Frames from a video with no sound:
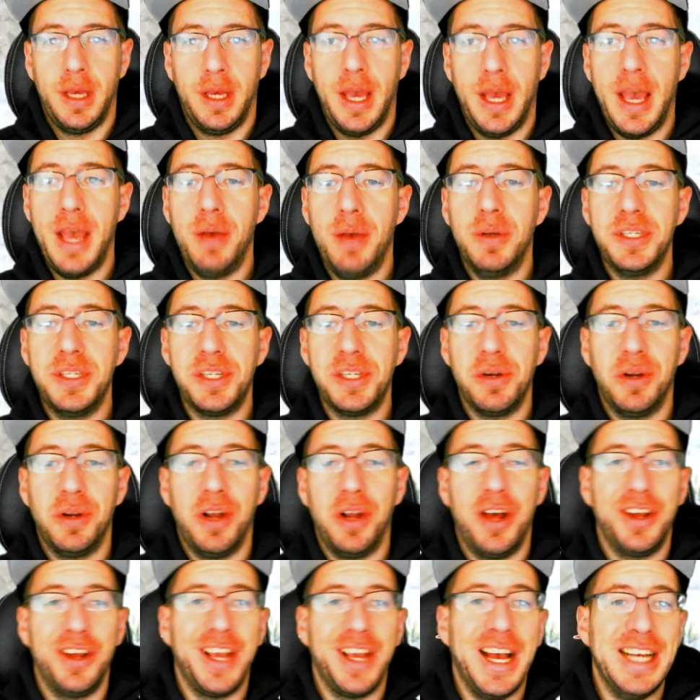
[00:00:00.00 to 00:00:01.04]
Hey, what's going
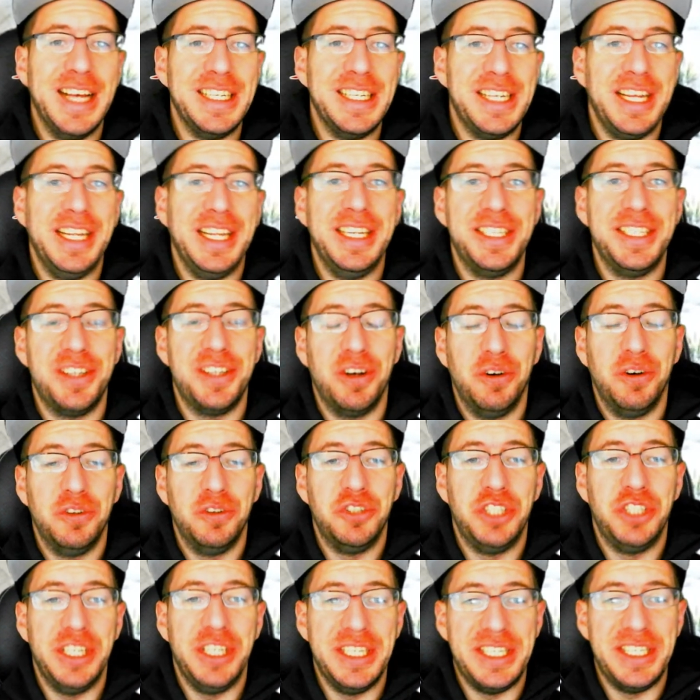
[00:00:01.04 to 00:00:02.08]
on, guys? It is
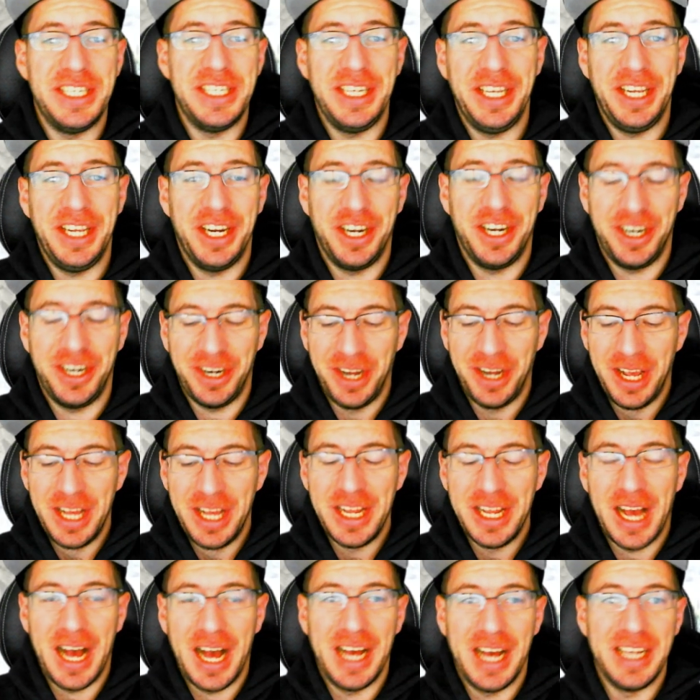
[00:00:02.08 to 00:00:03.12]
OGC here.
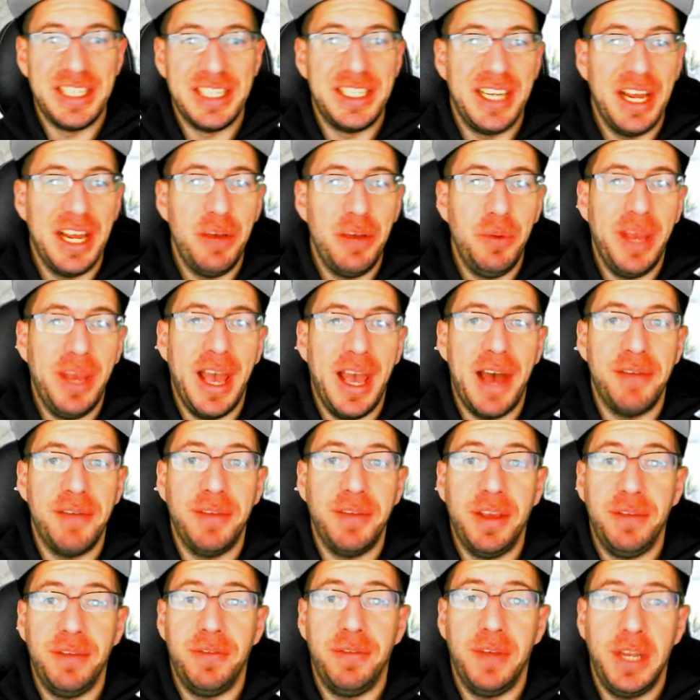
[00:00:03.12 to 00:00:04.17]
Today we have
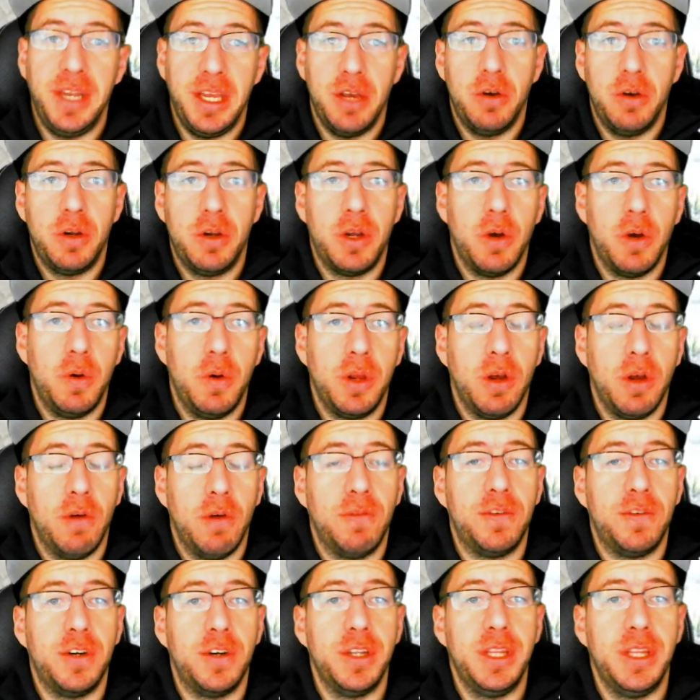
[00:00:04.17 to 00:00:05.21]
a video going
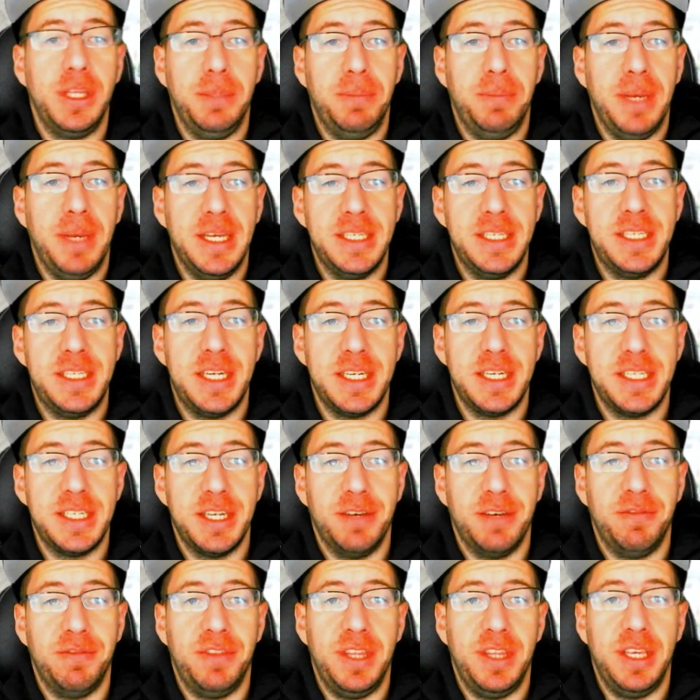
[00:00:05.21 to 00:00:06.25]
over the basics
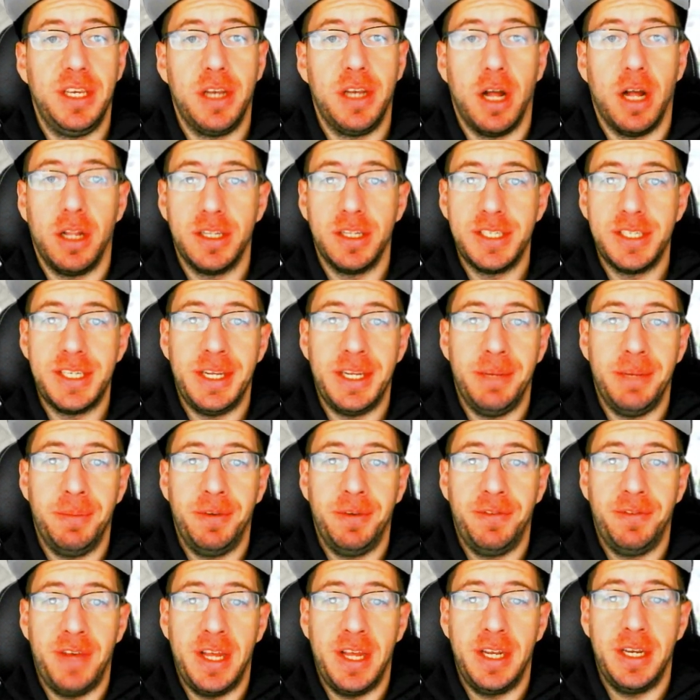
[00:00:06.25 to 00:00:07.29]
of the Colosseum
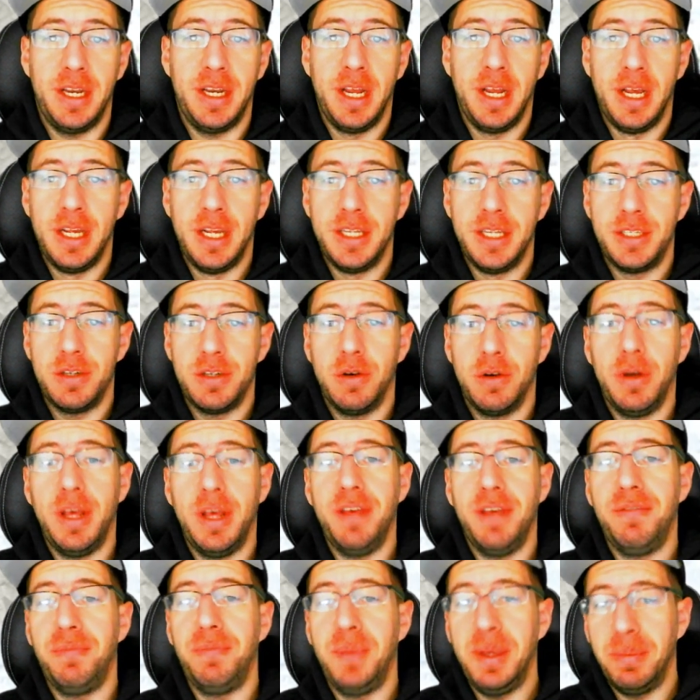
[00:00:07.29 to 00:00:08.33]
event. So
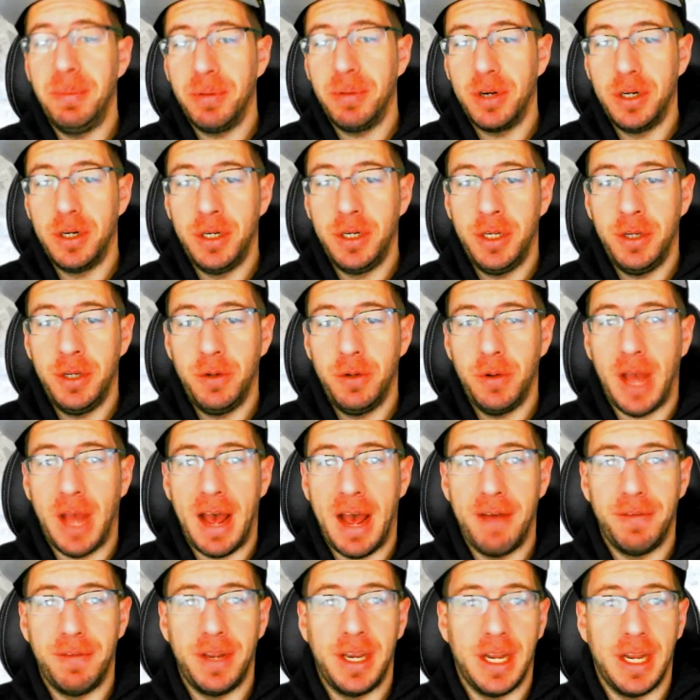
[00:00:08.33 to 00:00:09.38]
if people are new,
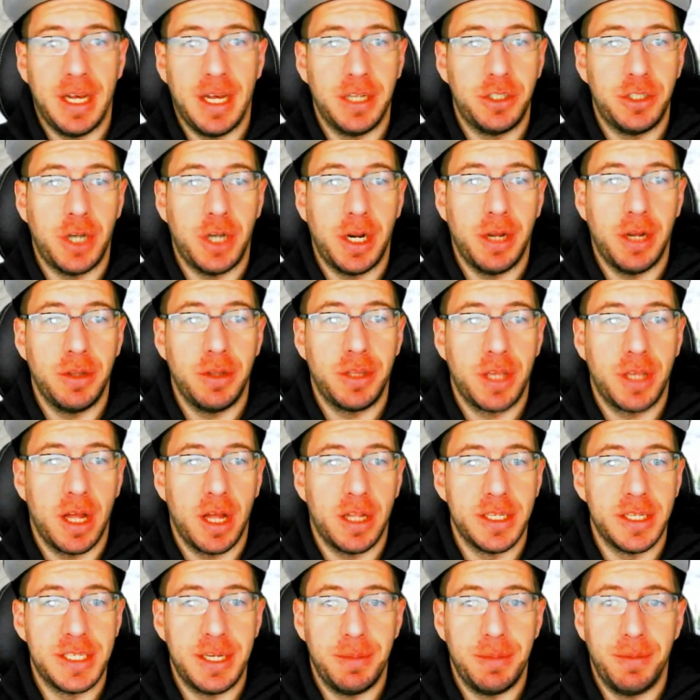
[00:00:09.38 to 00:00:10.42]
haven't tried out the
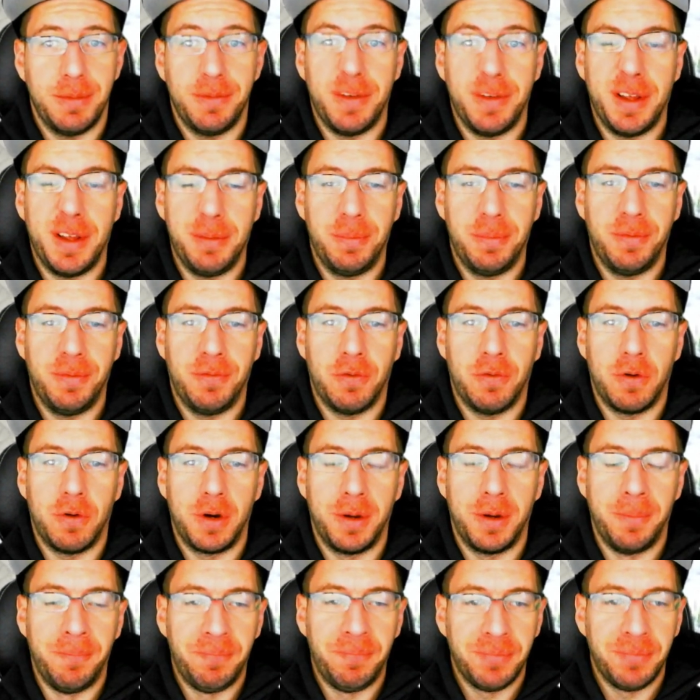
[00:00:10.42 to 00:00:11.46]
Colosseum event
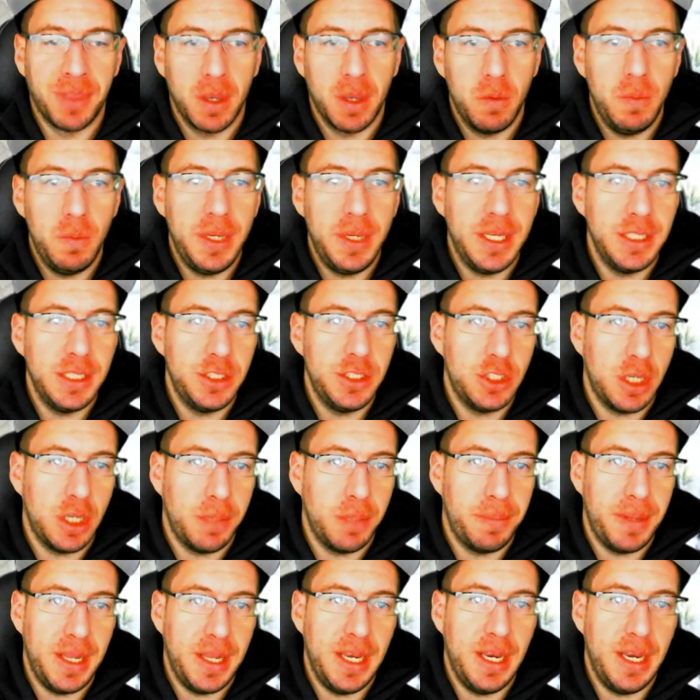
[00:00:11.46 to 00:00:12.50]
before, we can
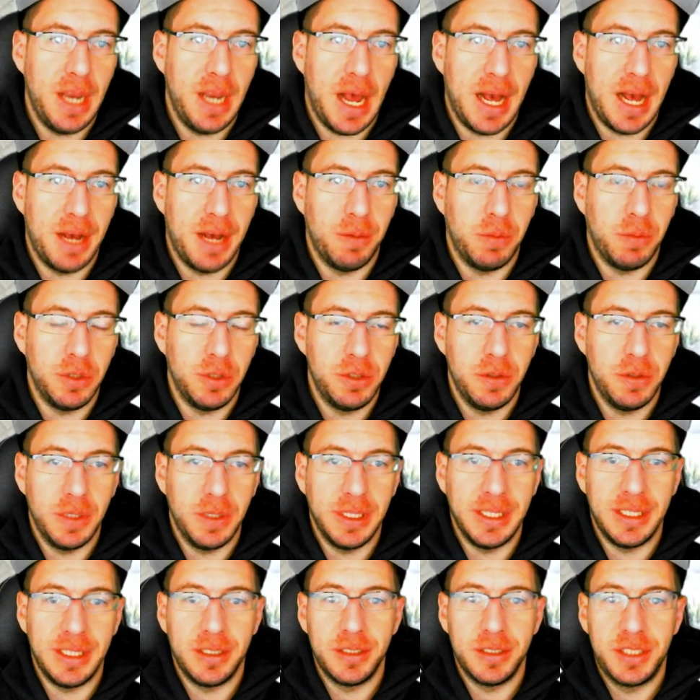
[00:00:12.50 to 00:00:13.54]
jump in. We'll do a
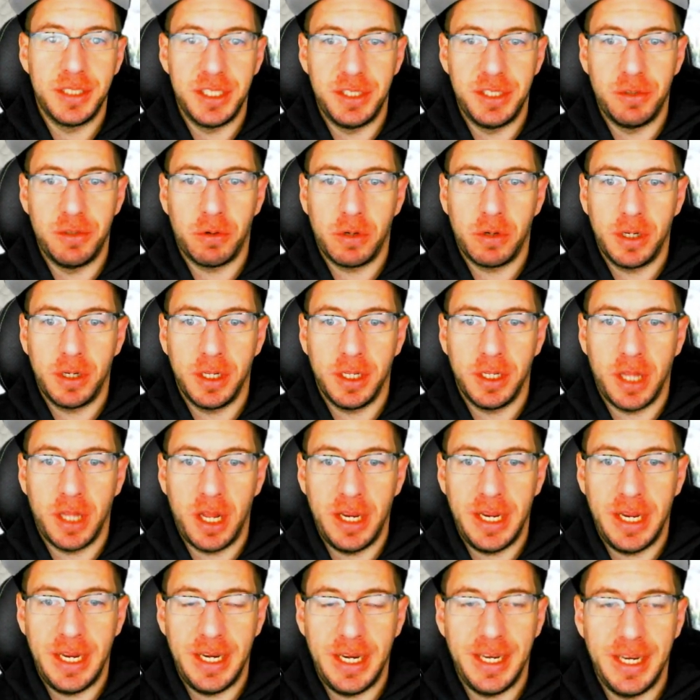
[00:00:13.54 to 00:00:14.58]
little tutorial
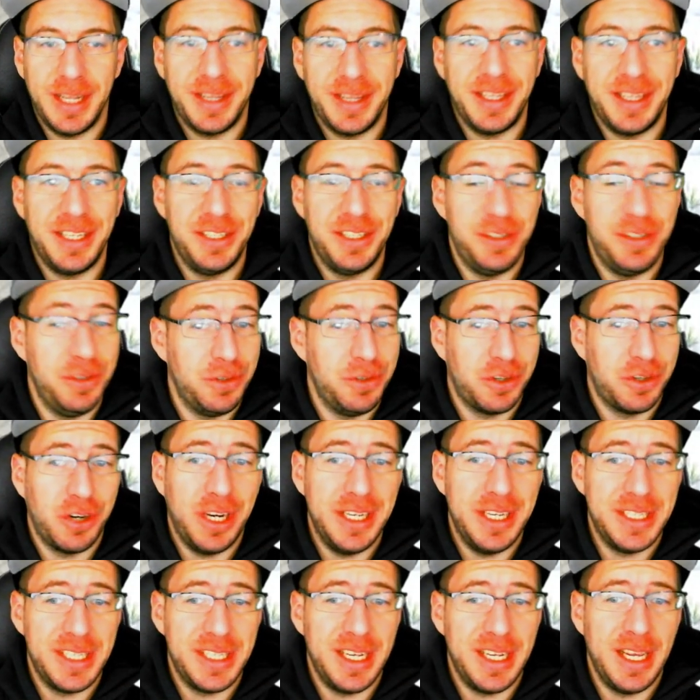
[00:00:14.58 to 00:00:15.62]
on it, nothing too
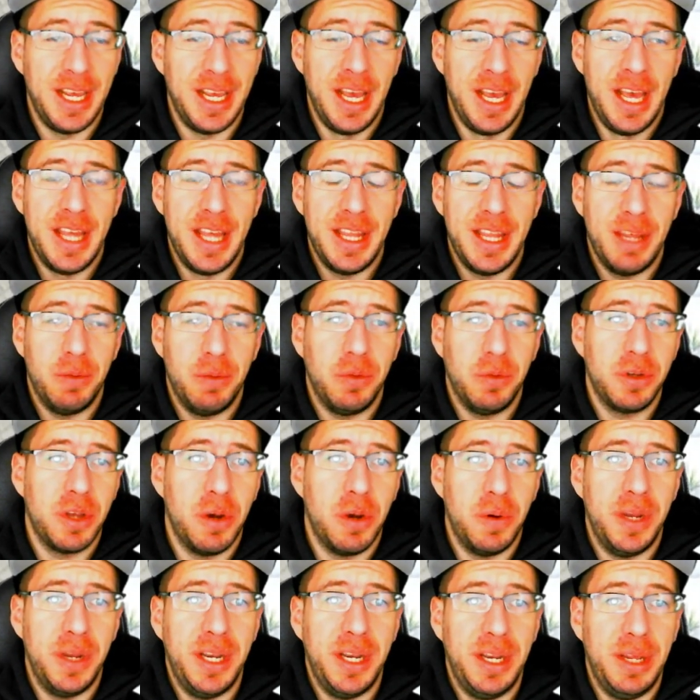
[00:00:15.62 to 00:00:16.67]
crazy. Then we'll
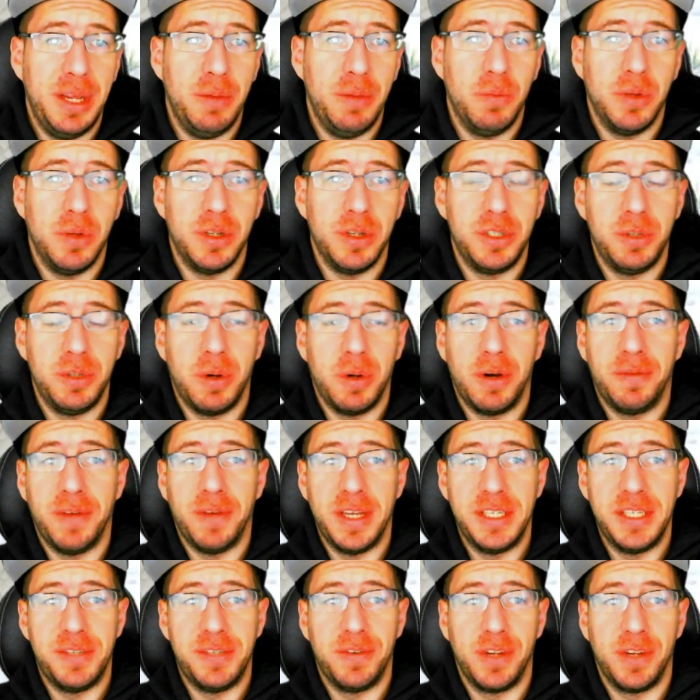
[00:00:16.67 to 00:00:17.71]
go in and we'll do our
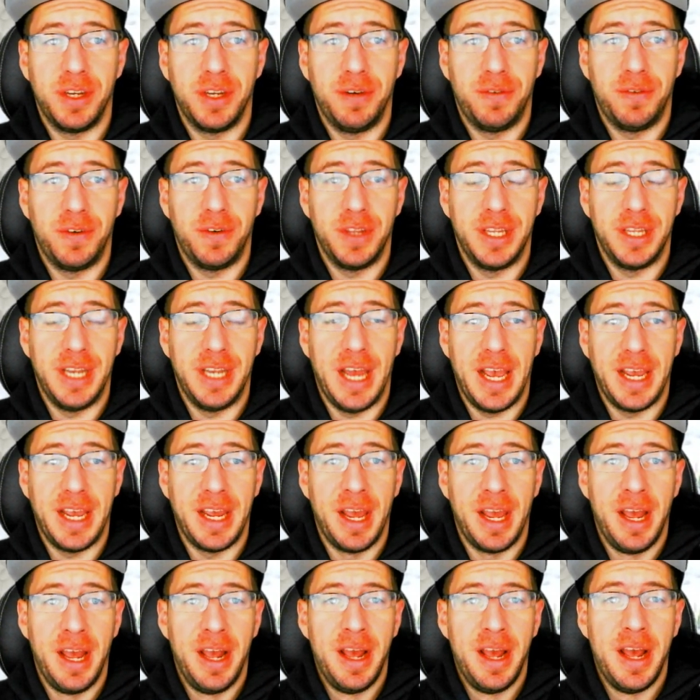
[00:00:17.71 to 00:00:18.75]
fights for the
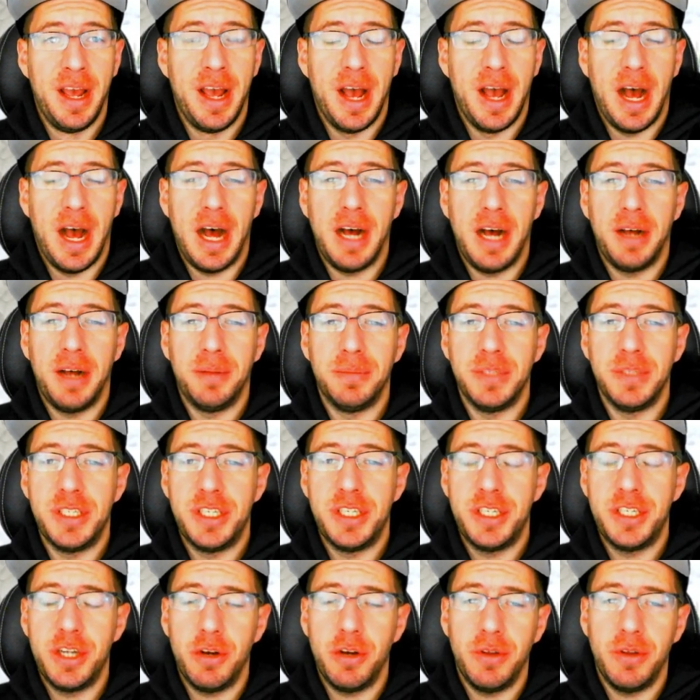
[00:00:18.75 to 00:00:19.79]
day.
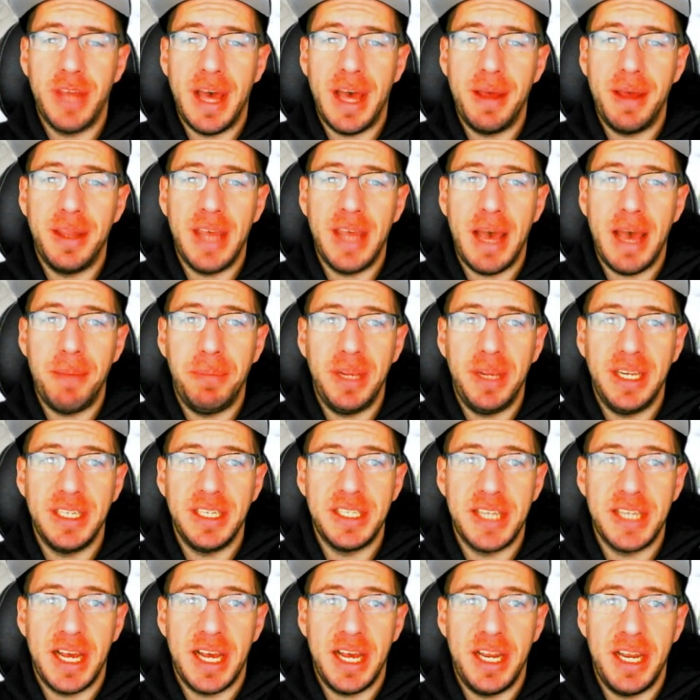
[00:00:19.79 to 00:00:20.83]
So that being
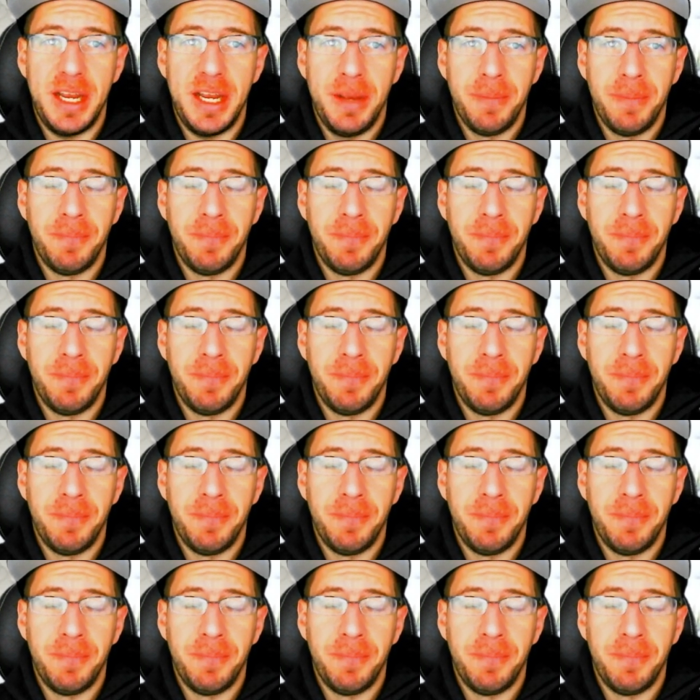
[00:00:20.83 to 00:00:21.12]
said,